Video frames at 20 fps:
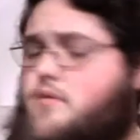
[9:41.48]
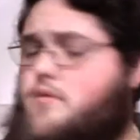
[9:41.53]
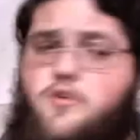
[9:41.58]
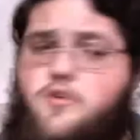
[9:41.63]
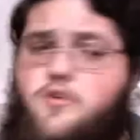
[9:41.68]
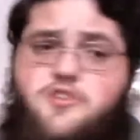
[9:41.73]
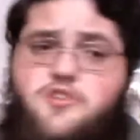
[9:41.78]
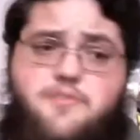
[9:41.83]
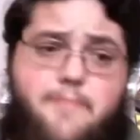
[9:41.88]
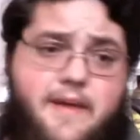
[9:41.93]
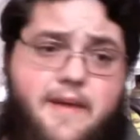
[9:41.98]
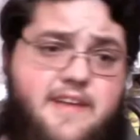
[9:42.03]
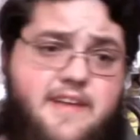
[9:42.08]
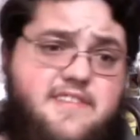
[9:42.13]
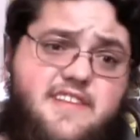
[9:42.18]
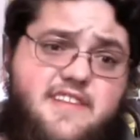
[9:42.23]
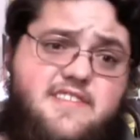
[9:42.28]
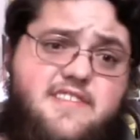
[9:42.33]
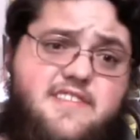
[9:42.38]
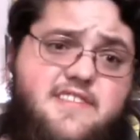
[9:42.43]
which makes
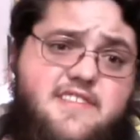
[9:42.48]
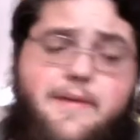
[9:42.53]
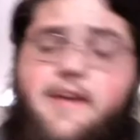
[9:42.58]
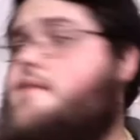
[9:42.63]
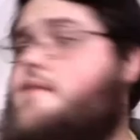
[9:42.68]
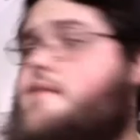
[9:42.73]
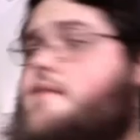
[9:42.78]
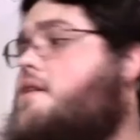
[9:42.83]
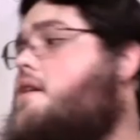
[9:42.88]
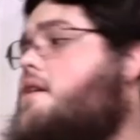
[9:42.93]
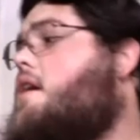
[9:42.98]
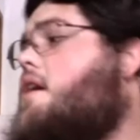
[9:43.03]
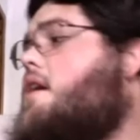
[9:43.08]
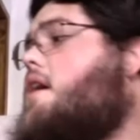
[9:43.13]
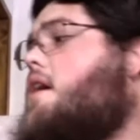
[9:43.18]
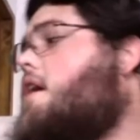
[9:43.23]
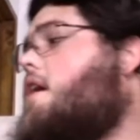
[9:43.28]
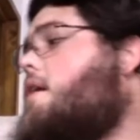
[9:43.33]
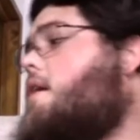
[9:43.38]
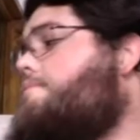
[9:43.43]
sense to me.
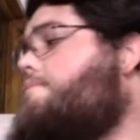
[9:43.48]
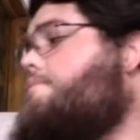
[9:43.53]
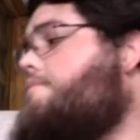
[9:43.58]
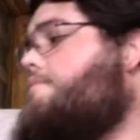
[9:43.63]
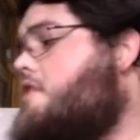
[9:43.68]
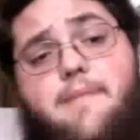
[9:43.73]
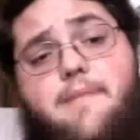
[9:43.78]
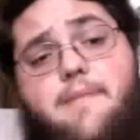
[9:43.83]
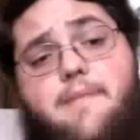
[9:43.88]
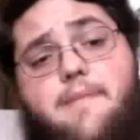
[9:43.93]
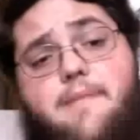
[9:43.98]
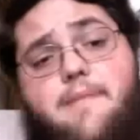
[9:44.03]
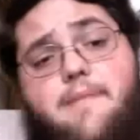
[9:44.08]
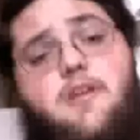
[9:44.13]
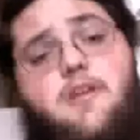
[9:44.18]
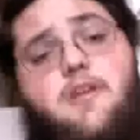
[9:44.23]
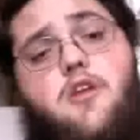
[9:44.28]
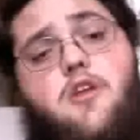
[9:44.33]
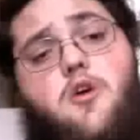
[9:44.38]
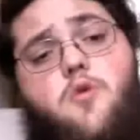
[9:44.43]
So let
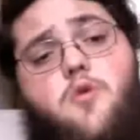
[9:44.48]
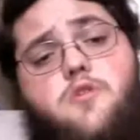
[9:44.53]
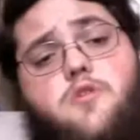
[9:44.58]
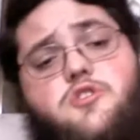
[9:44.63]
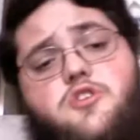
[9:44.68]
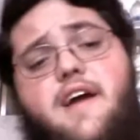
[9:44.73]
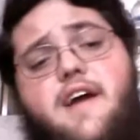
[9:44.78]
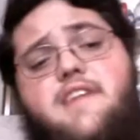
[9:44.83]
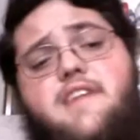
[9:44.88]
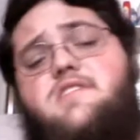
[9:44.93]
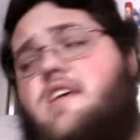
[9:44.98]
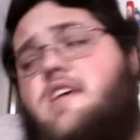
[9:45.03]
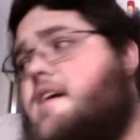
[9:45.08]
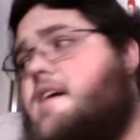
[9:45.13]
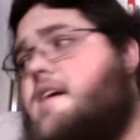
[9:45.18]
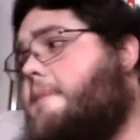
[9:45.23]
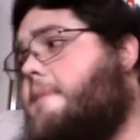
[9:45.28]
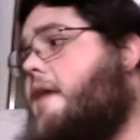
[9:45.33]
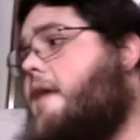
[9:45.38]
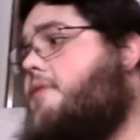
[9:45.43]
me know what you guys
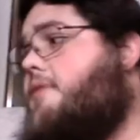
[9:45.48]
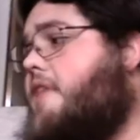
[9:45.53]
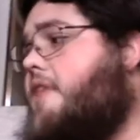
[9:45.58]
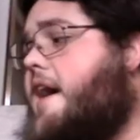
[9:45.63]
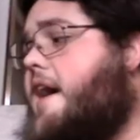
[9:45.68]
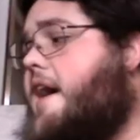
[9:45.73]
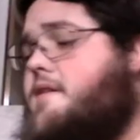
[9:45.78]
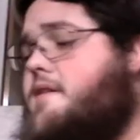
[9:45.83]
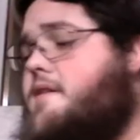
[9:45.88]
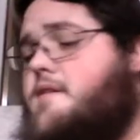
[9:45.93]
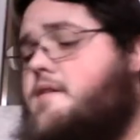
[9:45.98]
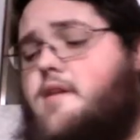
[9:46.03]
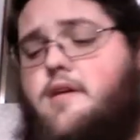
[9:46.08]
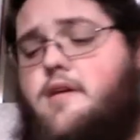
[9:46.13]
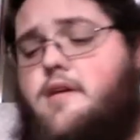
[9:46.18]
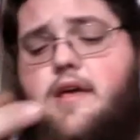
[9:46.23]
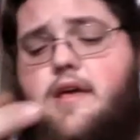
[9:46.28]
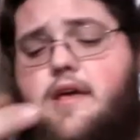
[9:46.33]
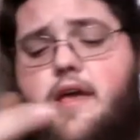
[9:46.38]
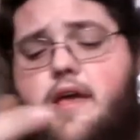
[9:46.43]
think about that.
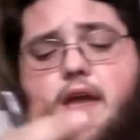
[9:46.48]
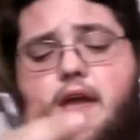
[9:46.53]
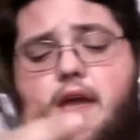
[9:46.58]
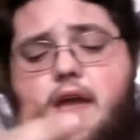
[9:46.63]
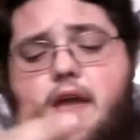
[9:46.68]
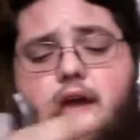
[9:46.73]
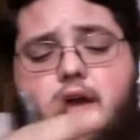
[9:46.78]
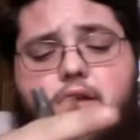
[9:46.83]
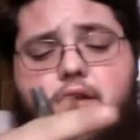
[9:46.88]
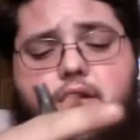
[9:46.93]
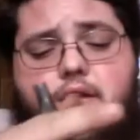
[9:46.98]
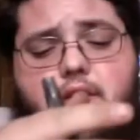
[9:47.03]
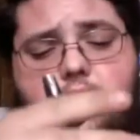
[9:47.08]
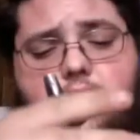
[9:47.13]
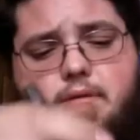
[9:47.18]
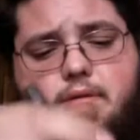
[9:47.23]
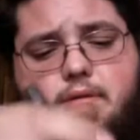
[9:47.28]
And